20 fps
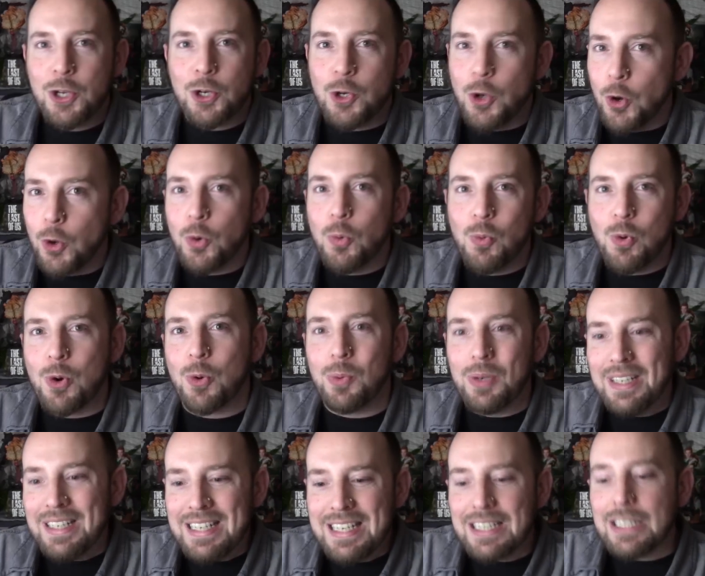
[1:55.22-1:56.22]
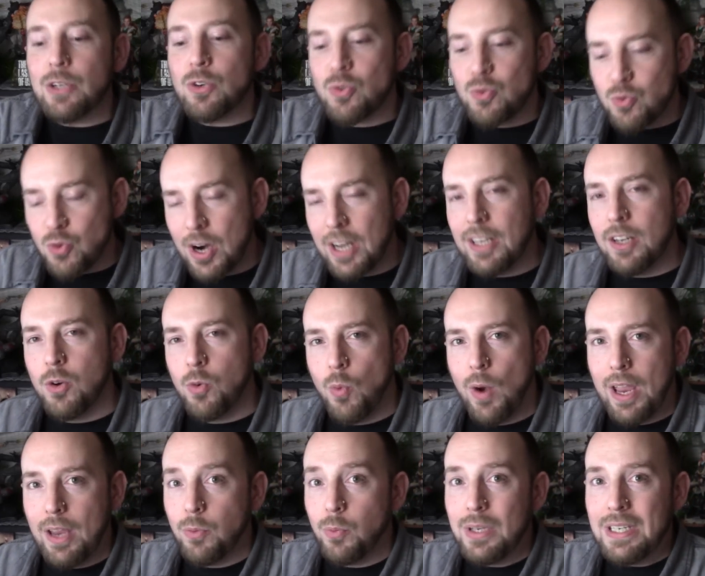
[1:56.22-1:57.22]
go to war with Negan right
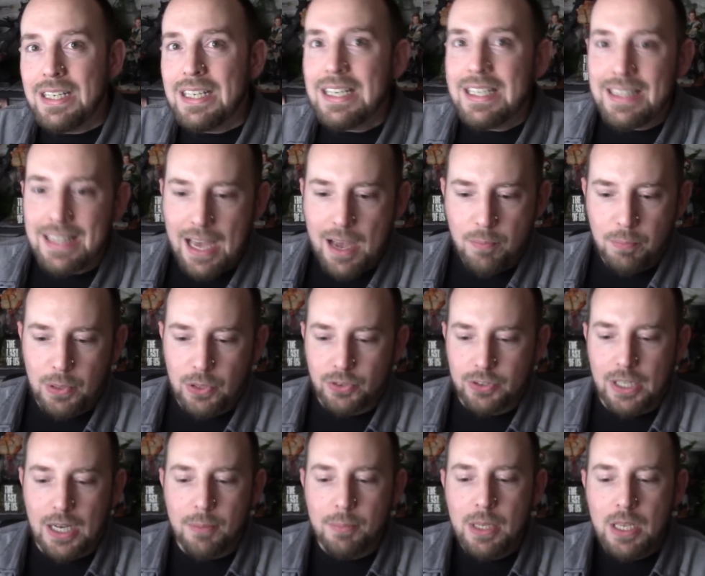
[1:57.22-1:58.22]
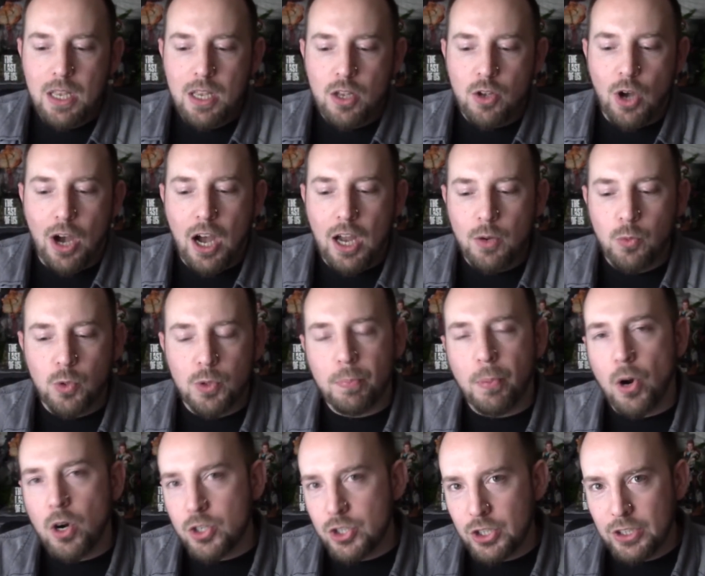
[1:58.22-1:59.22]
away. We need that build up. I will
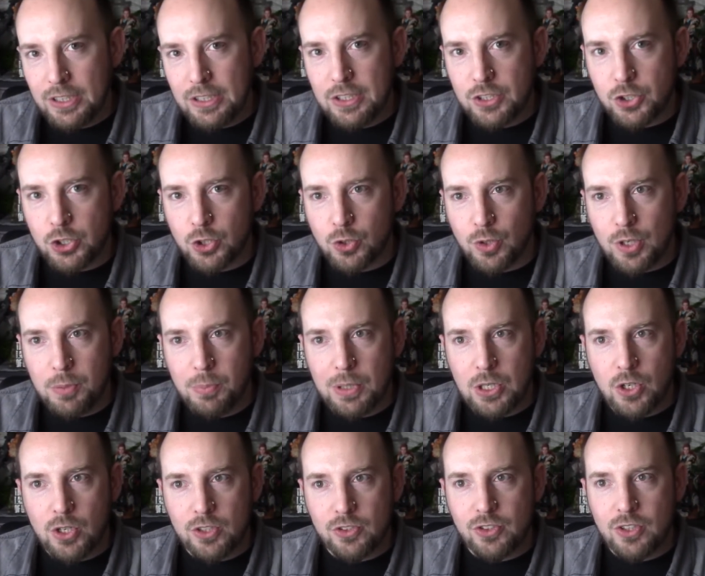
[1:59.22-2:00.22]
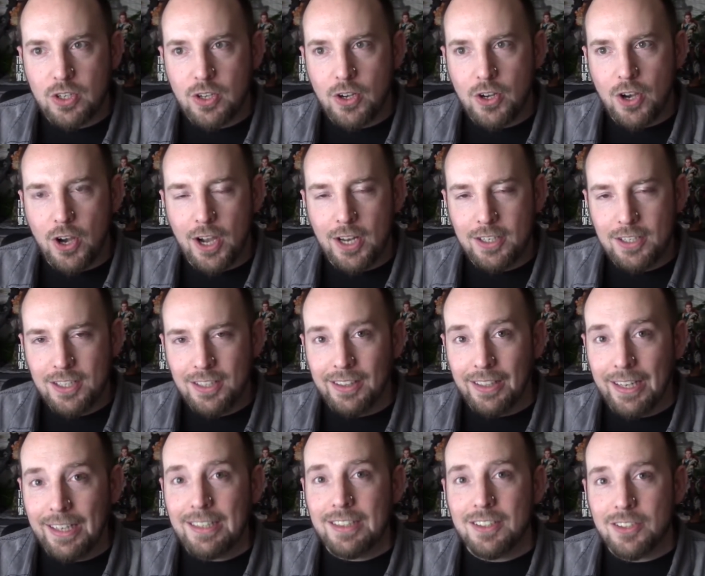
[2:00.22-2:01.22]
partially disagree because I did
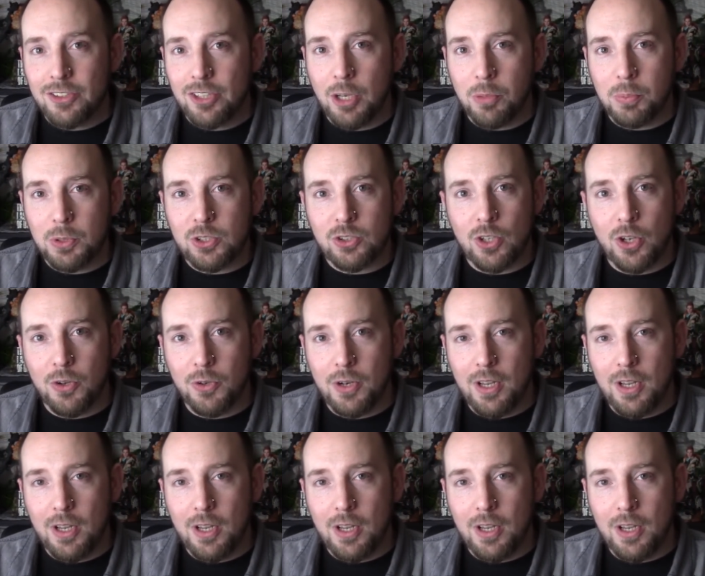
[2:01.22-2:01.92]
like this episode,